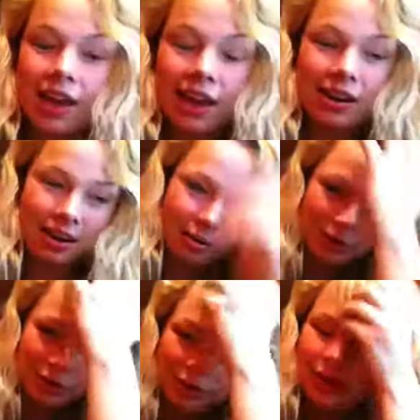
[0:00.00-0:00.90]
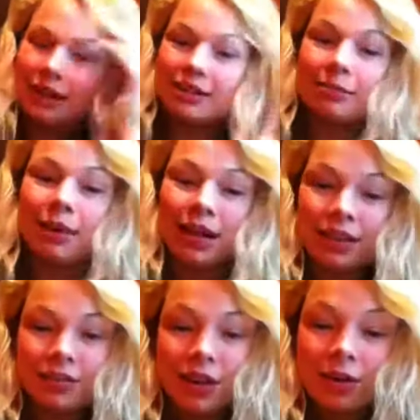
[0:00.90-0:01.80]
and I will see you guys in my
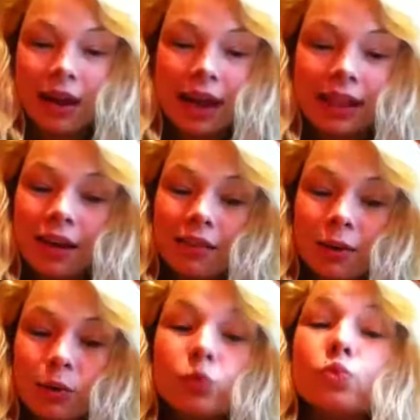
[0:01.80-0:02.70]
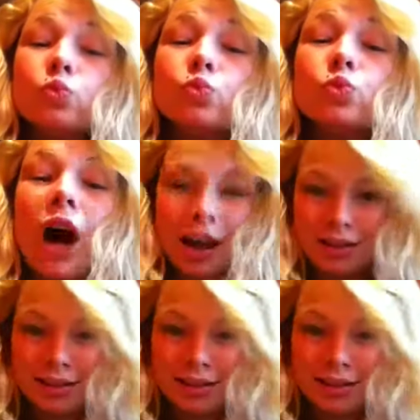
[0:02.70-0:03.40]
next video. I love you. Mwah!